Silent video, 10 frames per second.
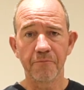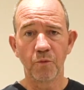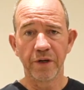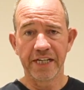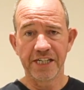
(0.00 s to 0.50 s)

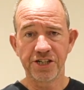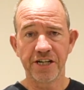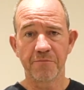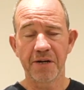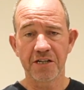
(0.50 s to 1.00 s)
with a
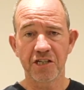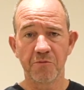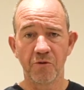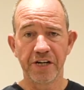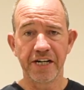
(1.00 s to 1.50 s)
sheet of
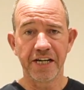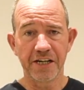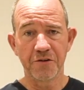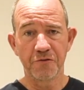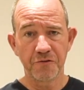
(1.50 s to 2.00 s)
plasterboard in it.
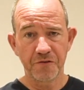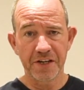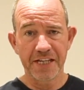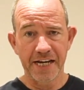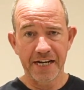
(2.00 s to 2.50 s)
You
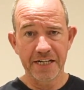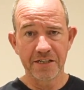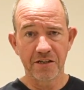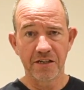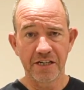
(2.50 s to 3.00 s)
fit that
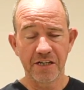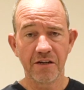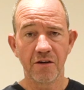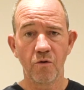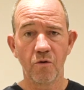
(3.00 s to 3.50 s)
into the
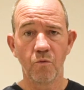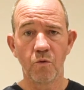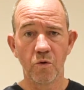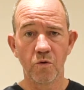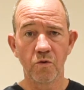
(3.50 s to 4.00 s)

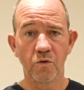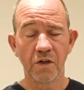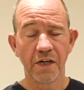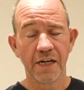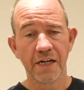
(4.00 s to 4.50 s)

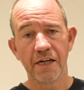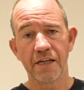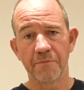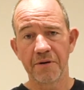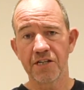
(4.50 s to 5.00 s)
wall,
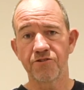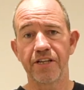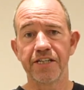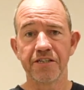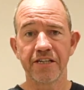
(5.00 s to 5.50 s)
the plaster
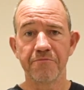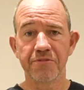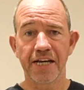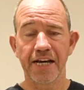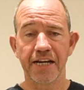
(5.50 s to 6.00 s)
then
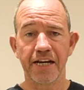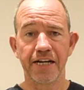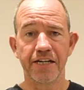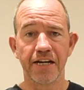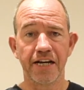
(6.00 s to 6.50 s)
skims that,
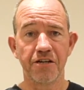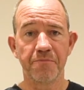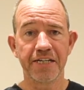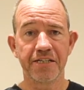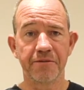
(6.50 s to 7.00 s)
and you
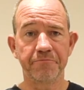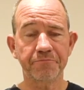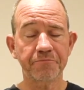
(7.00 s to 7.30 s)
paint it.